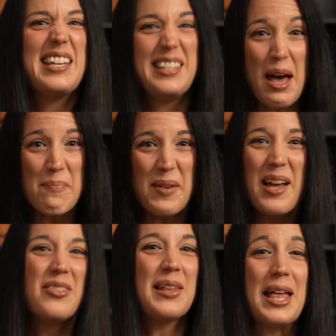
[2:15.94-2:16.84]
Yep,
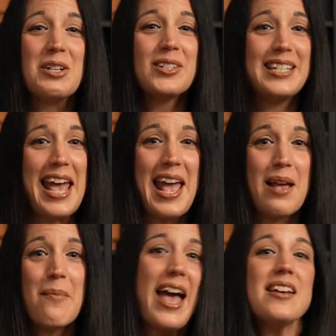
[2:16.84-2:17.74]
the letter's
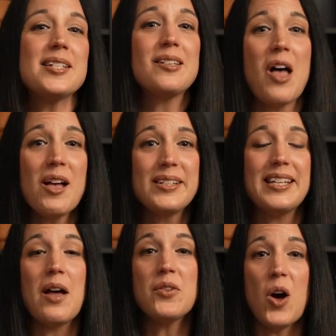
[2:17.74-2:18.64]
name and its long
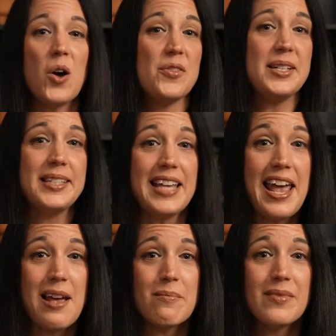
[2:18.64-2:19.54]
sound are the
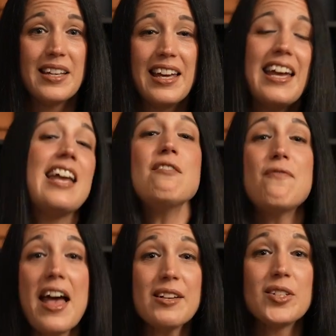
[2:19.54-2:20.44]
same. In
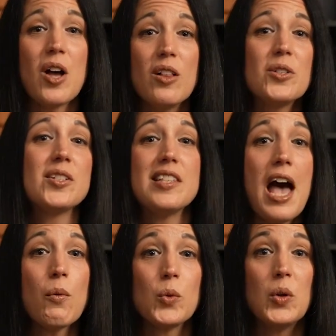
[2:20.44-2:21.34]
fact, scholars,
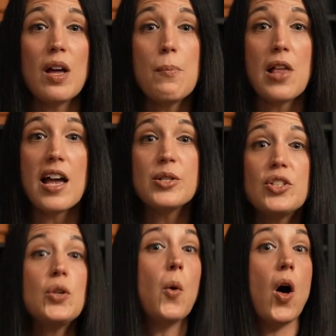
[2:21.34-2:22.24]
that rule applies
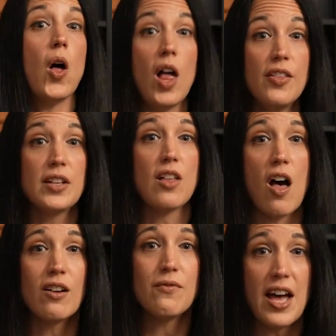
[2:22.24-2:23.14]
to all the
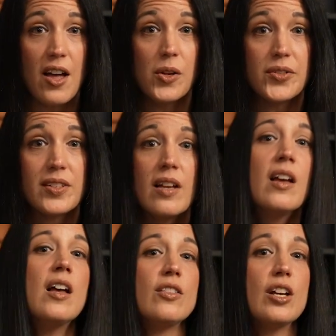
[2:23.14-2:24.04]
long vowels.
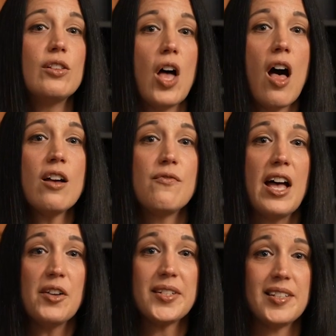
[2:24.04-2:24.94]
The long
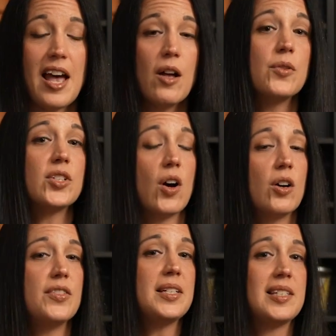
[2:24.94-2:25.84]
vowel sounds
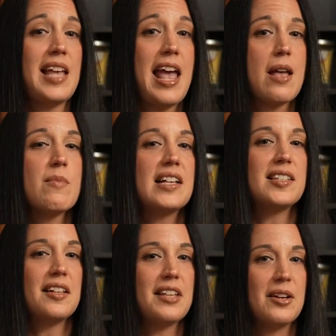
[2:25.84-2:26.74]
are the same as
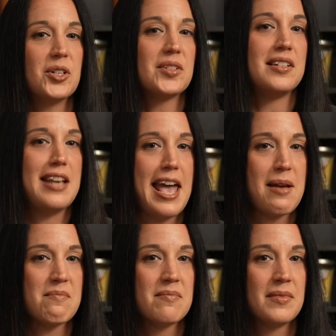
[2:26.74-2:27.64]
the letter's name.